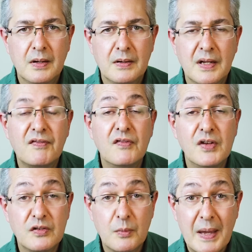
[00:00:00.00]
Now, for
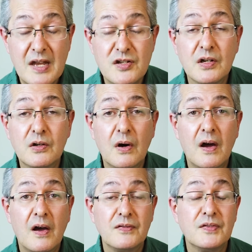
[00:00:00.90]
viewers of
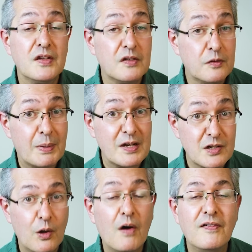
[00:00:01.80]
PensionCraft, there's a
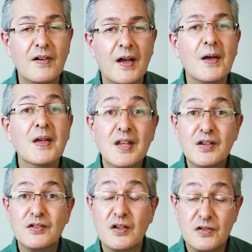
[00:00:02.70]
special offer
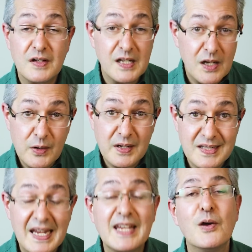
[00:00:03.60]
such that you can
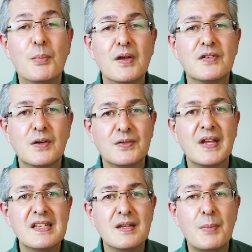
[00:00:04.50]
take your personal
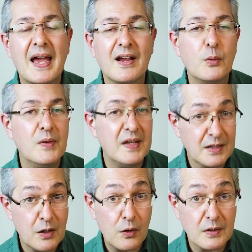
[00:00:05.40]
data back with
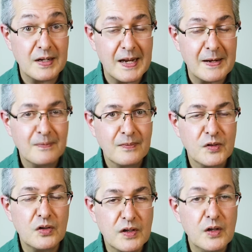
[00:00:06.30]
Incogni.
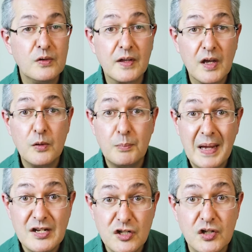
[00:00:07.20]
Just use the code
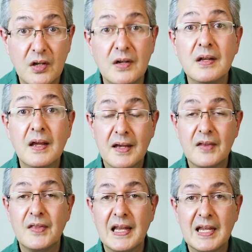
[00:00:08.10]
PENSION at
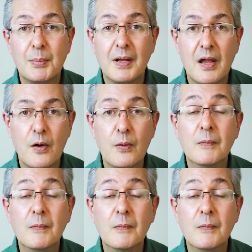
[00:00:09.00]
the link below,